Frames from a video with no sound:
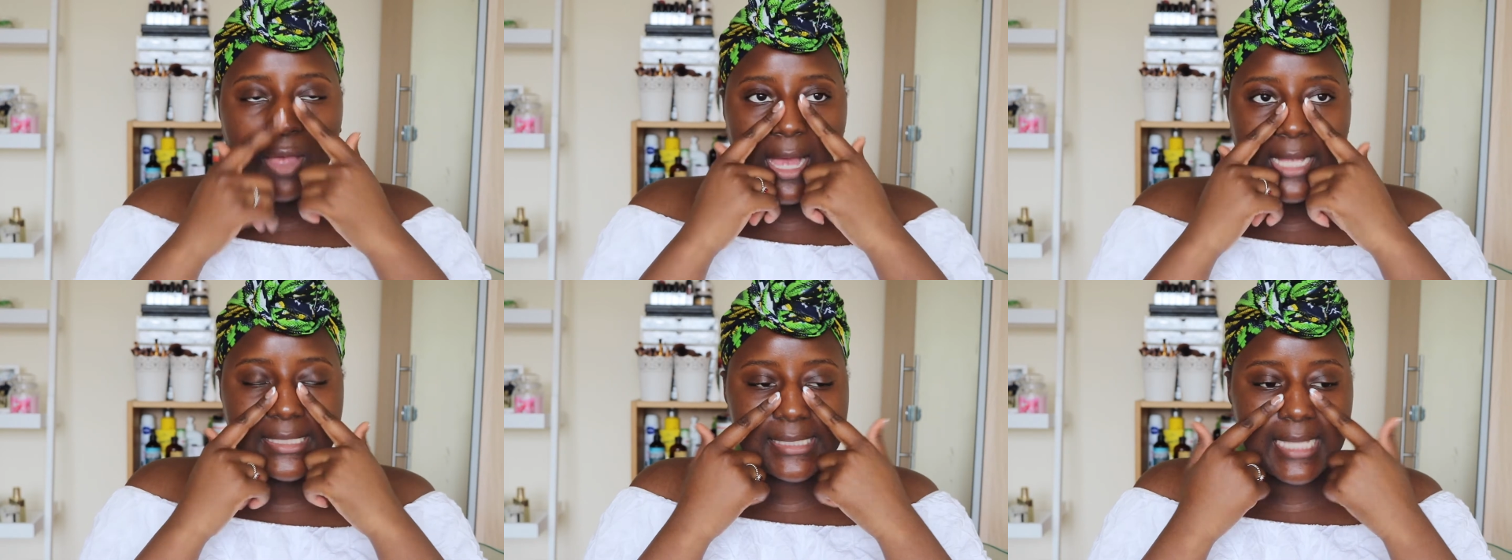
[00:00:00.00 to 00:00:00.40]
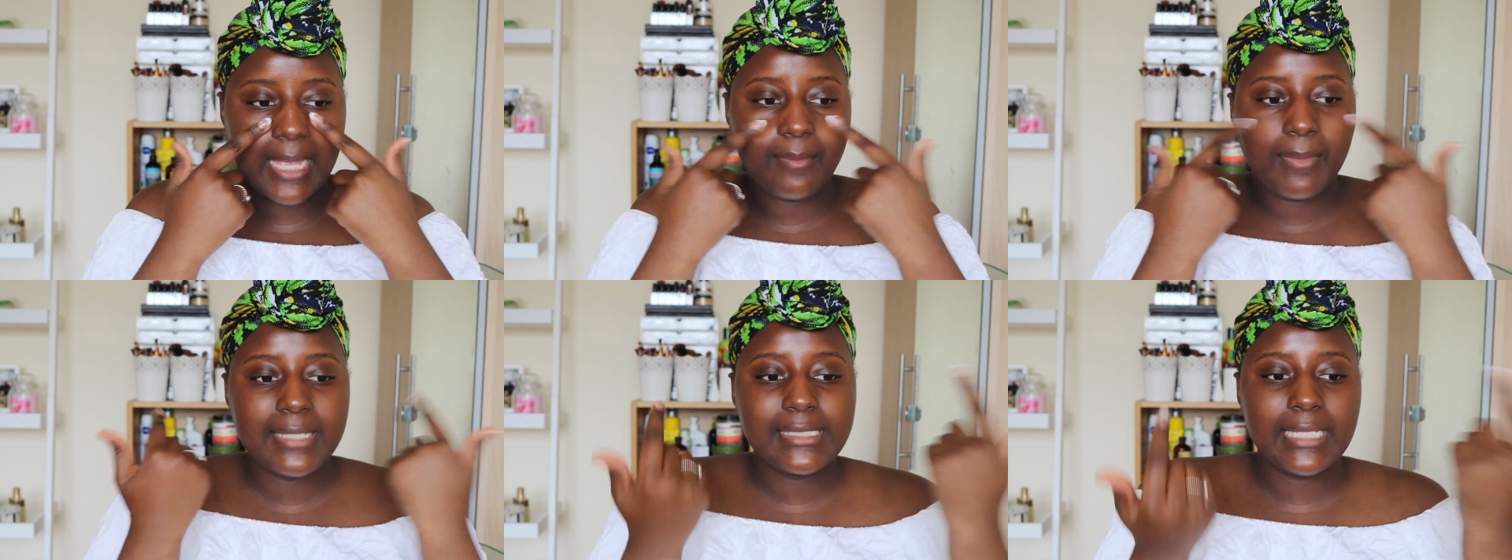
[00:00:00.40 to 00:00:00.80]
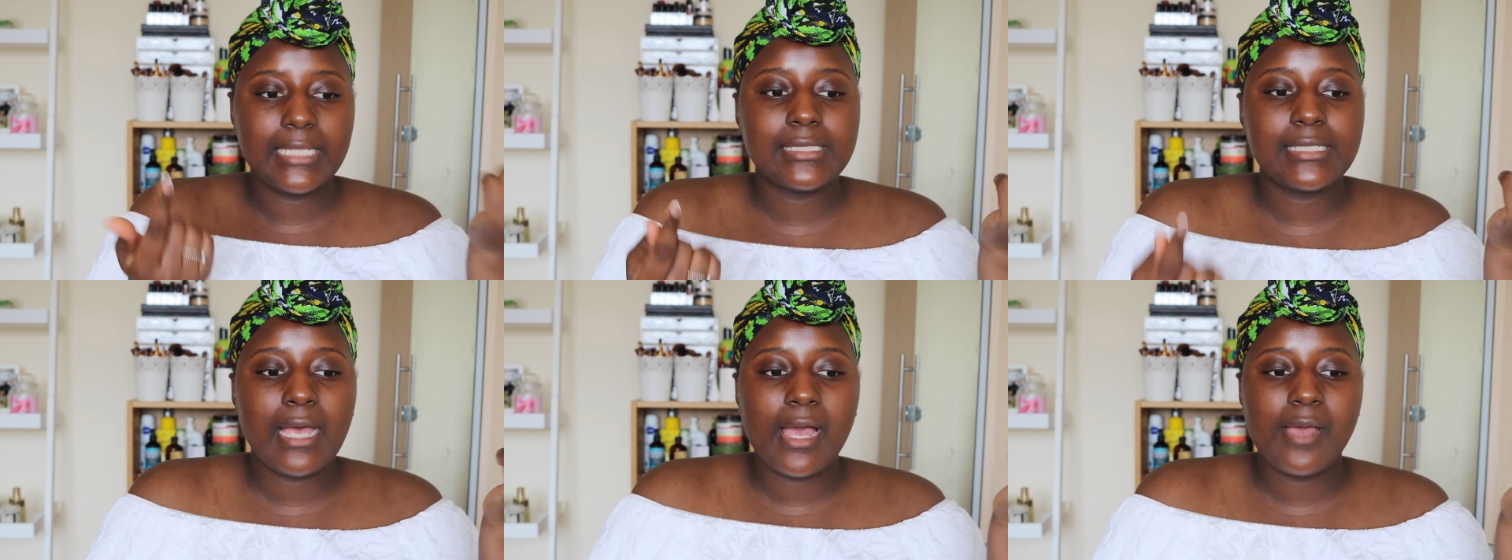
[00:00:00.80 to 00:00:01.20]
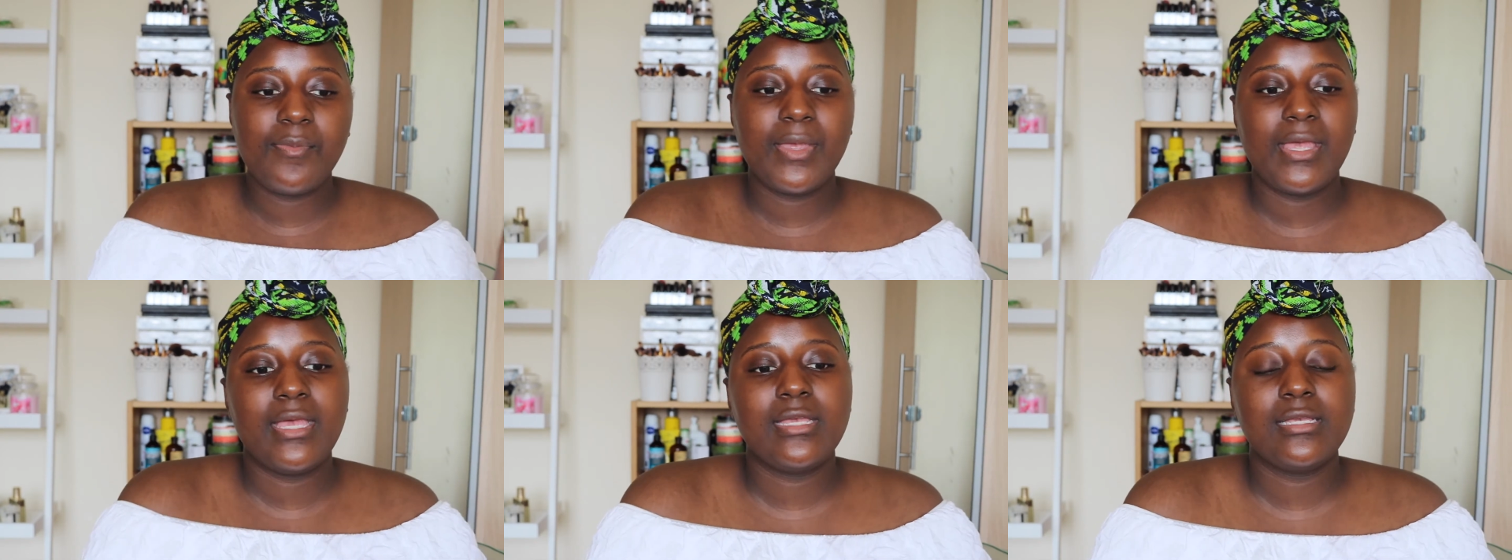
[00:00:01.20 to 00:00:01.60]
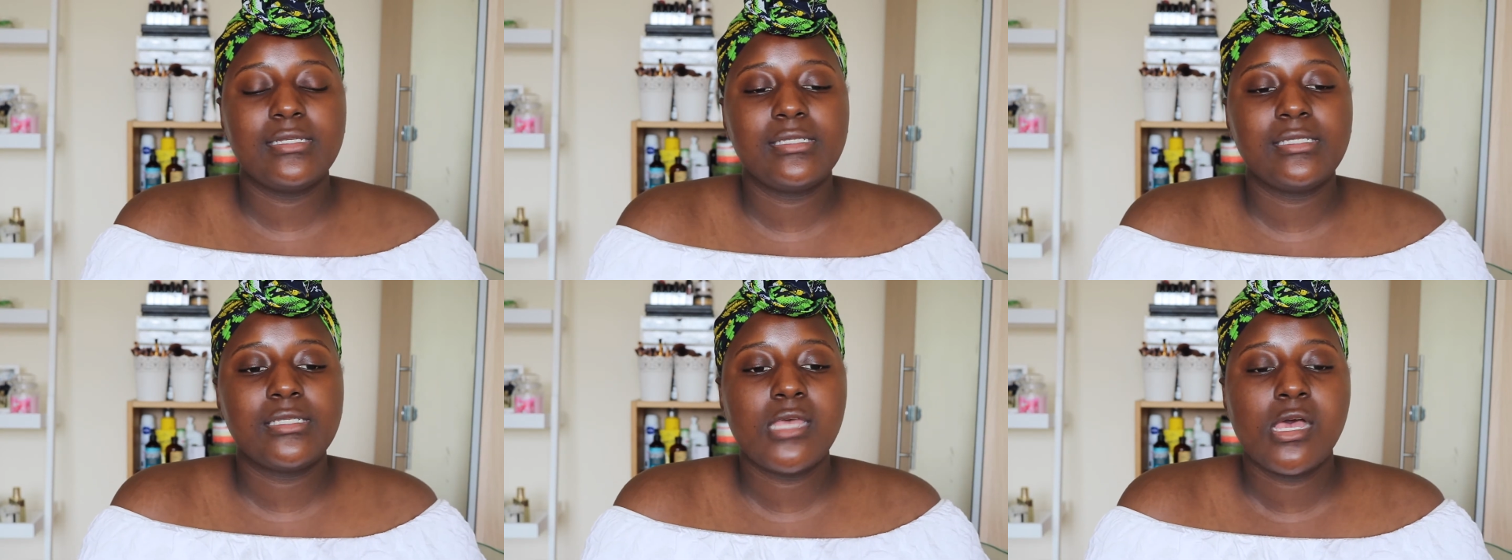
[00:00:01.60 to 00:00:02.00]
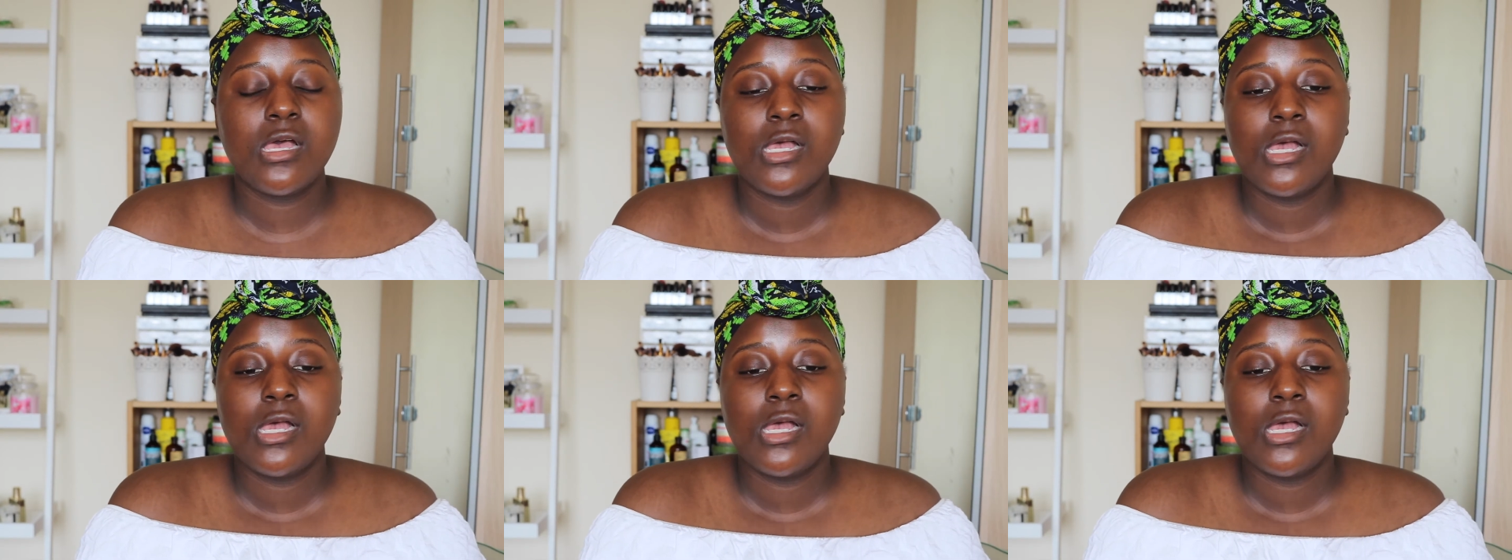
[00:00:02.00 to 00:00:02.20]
I'd say my skin type is,